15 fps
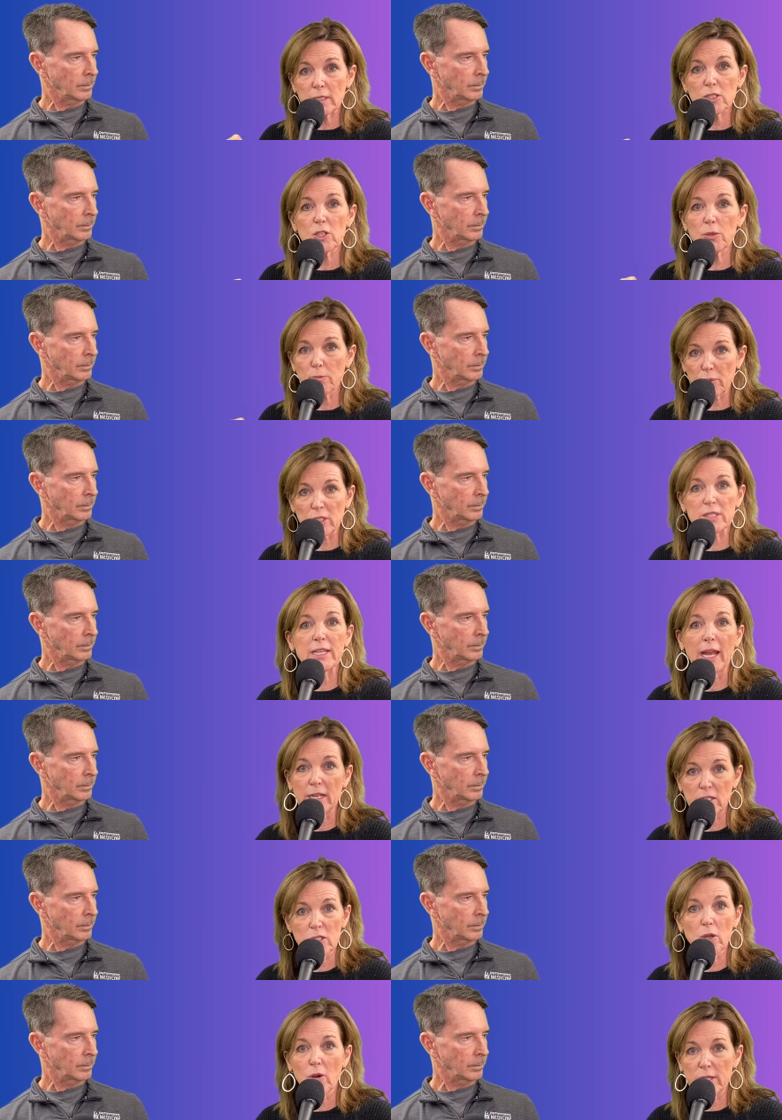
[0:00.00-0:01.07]
Speaker 1: to
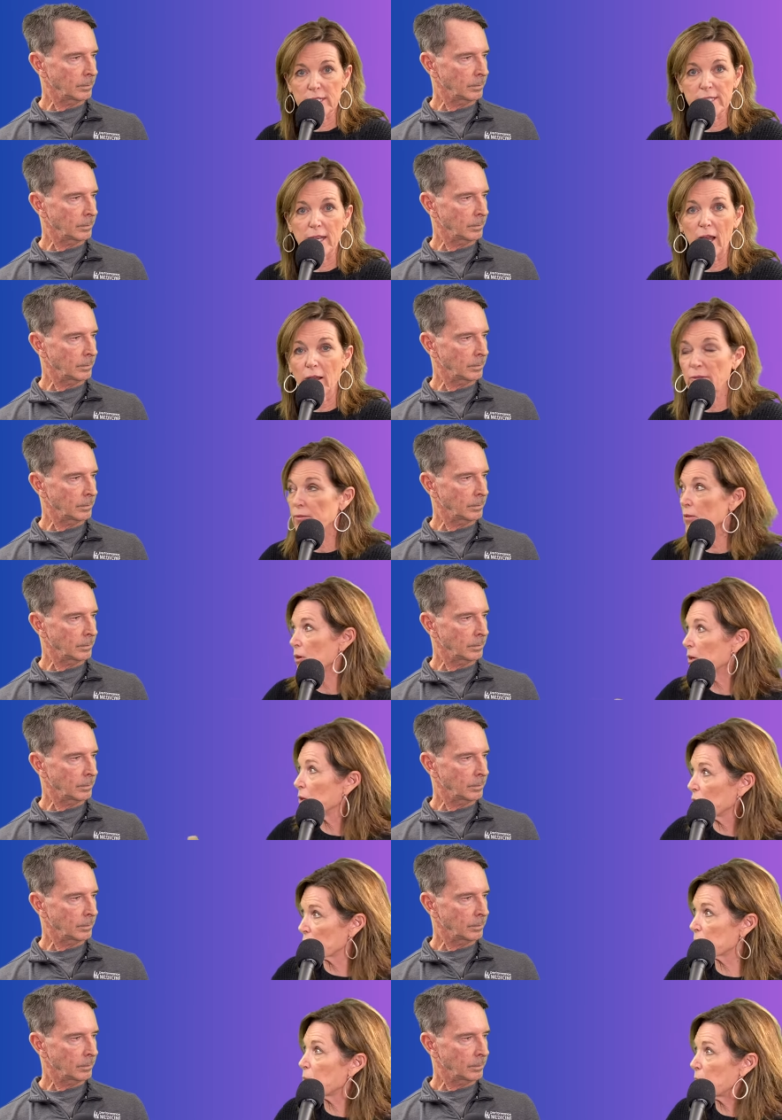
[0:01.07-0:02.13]
protect yourself or
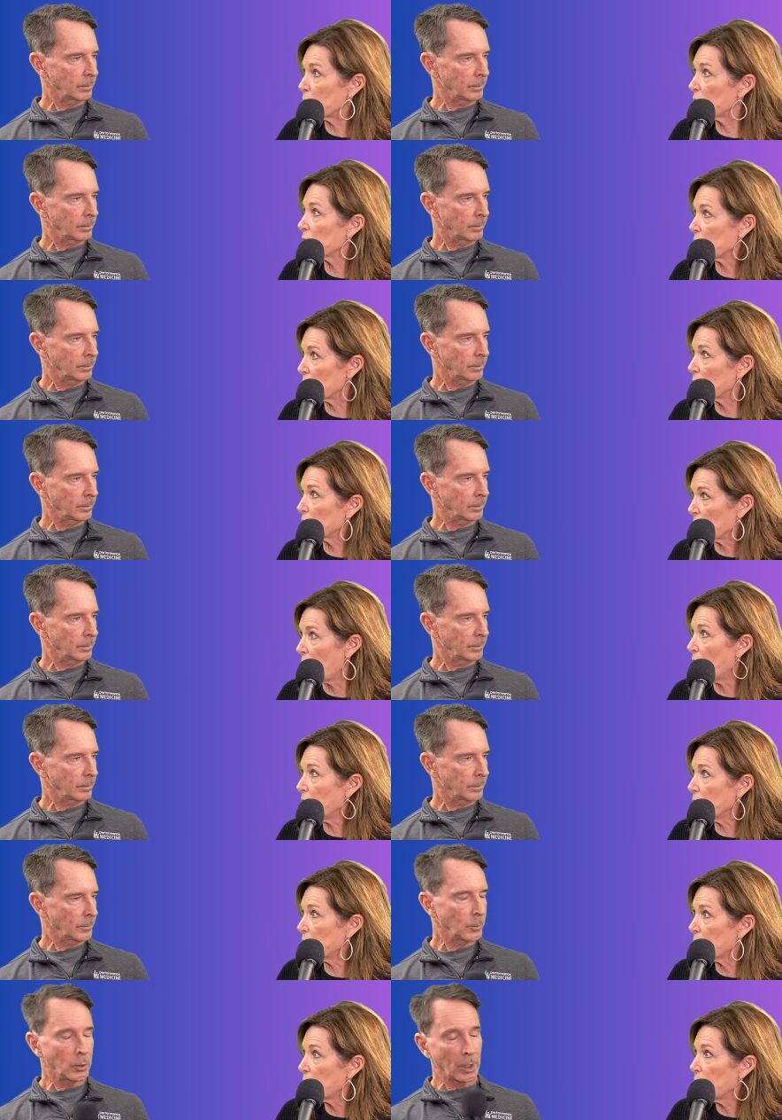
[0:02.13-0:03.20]
those people that you
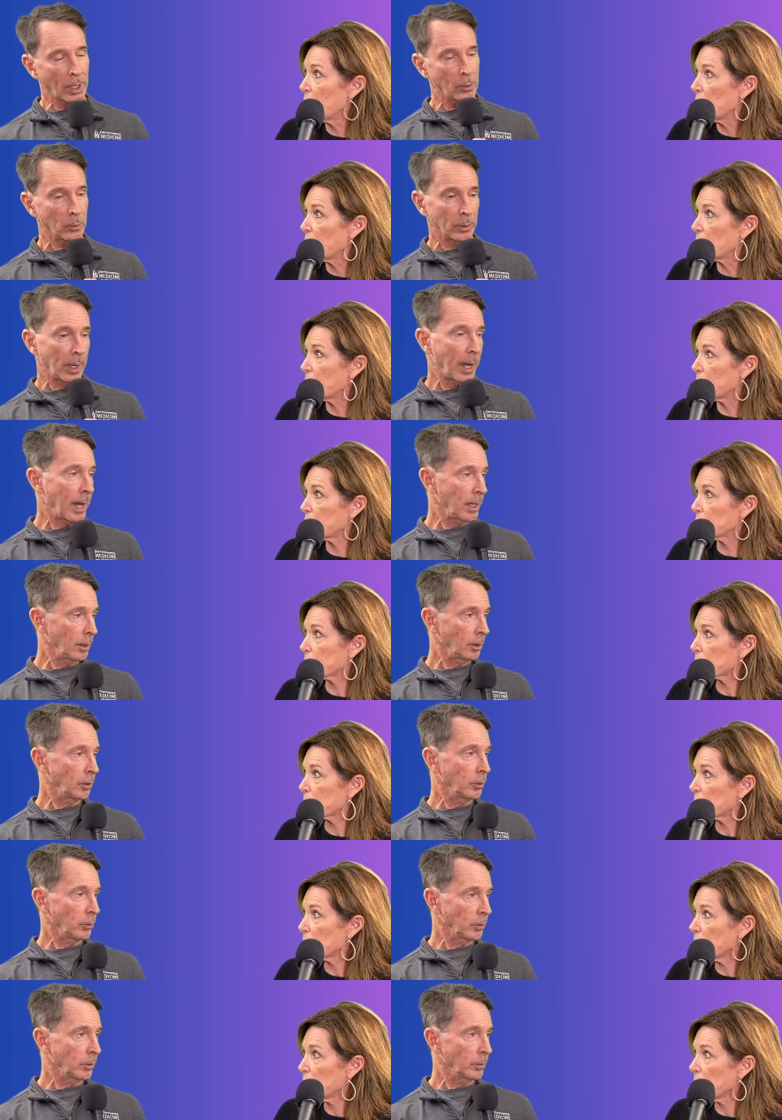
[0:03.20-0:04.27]
love.
Speaker 2: You're kind of on high
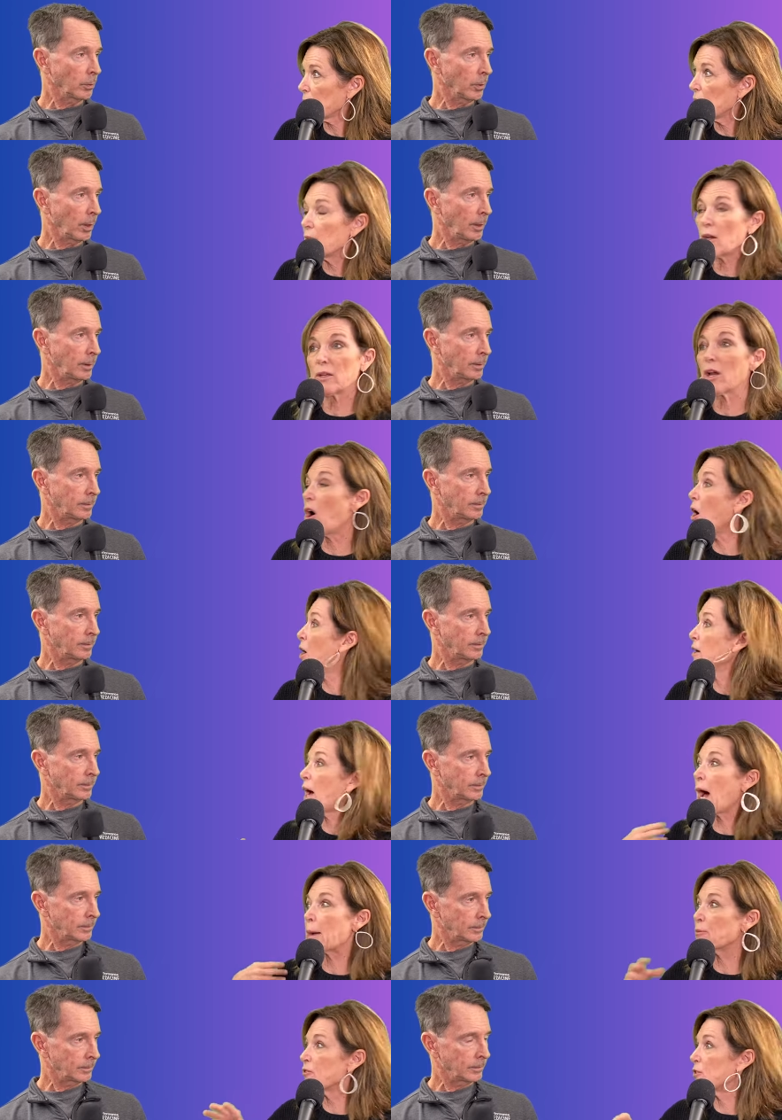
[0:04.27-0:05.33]
alert, right? Yeah,
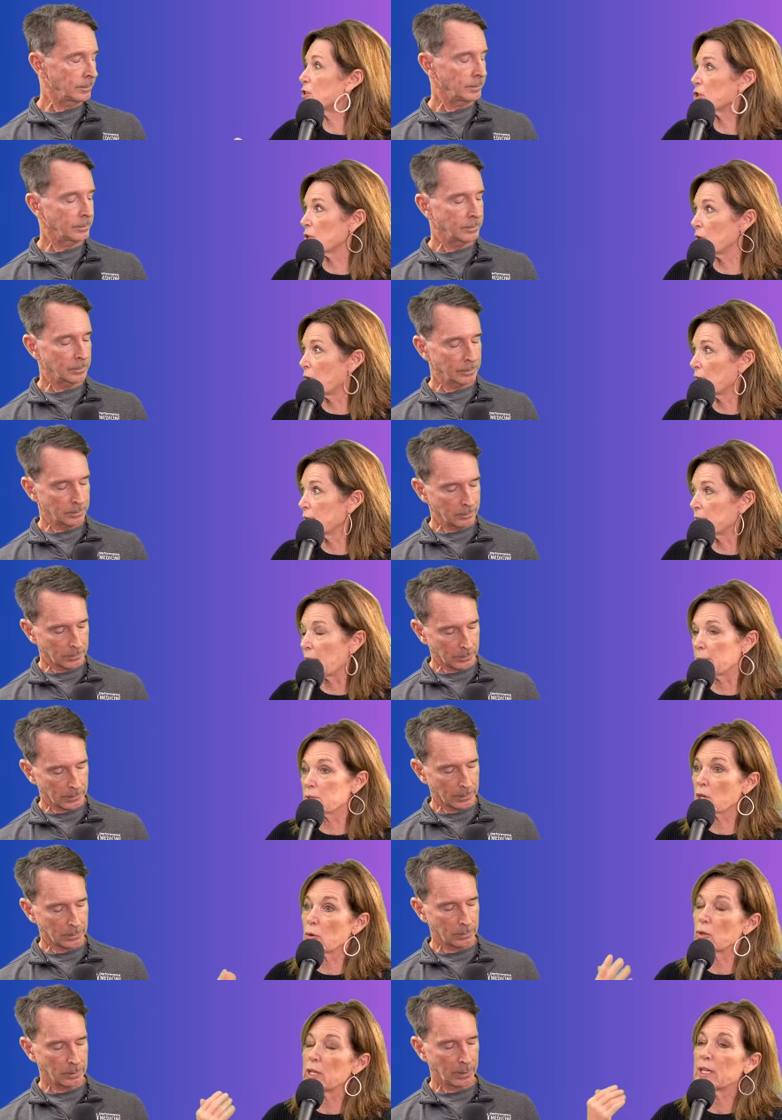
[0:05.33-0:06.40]
Speaker 1: hypervigilant all the time.
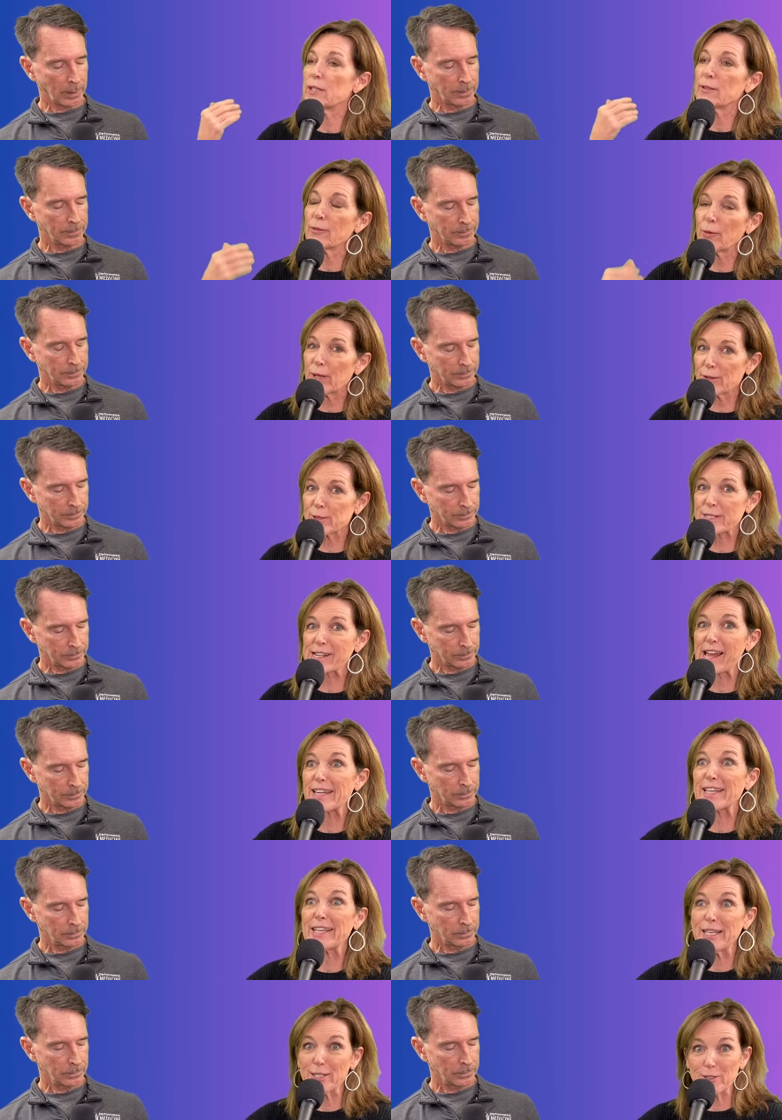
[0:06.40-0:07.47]
So okay. then it was kind
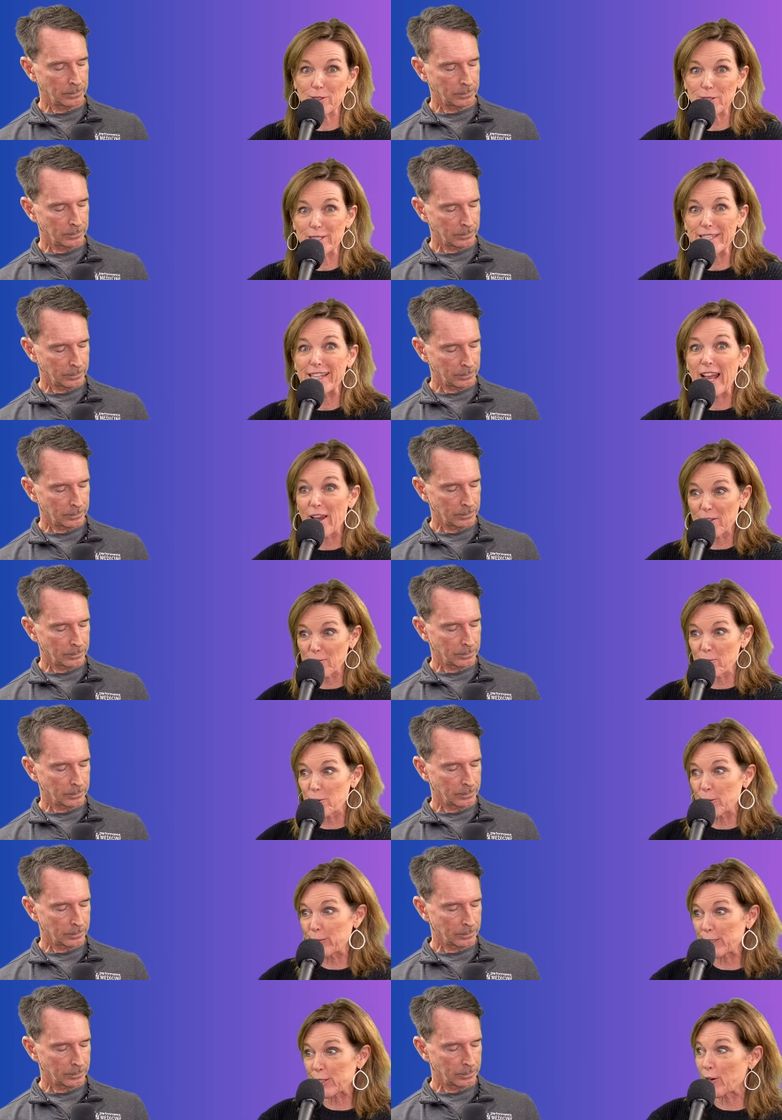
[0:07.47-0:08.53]
of interesting how the
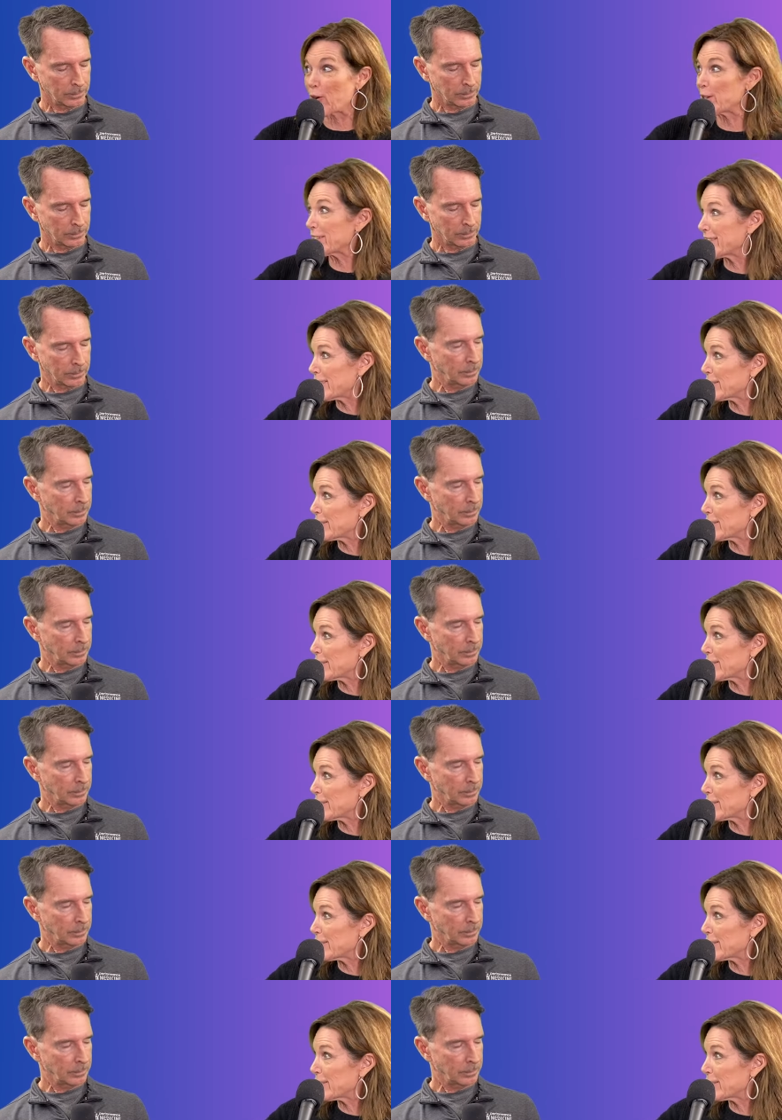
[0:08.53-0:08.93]
room started to